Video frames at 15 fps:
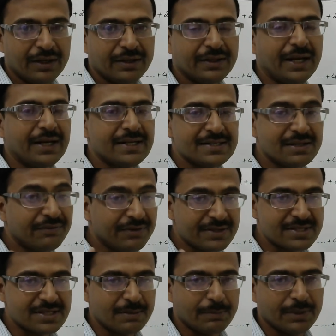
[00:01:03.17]
that is the
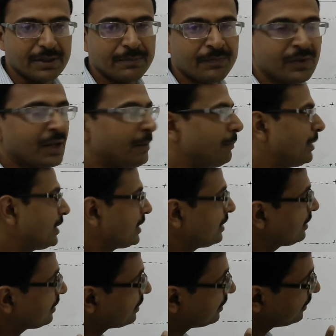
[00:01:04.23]
first number. But
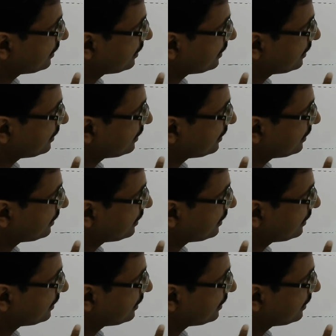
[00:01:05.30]
here